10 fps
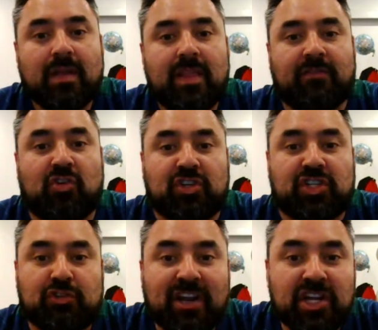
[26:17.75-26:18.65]
They've got a good
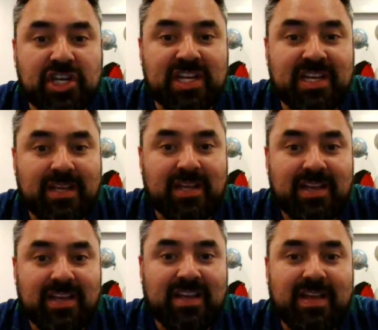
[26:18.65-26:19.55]
strategy,
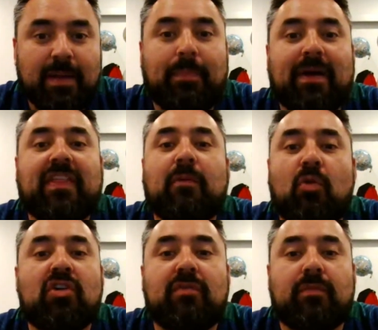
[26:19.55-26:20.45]
but they
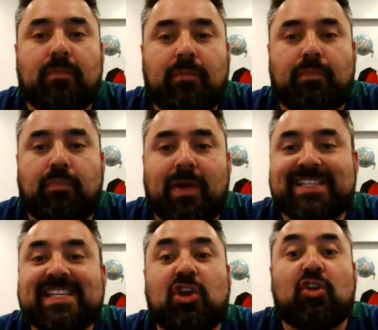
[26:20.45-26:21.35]
weren't
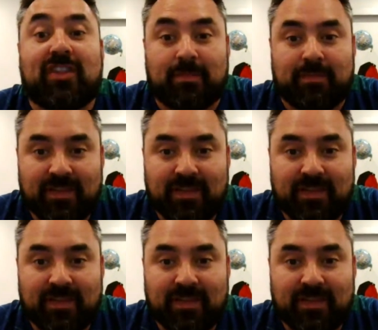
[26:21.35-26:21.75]
executing them.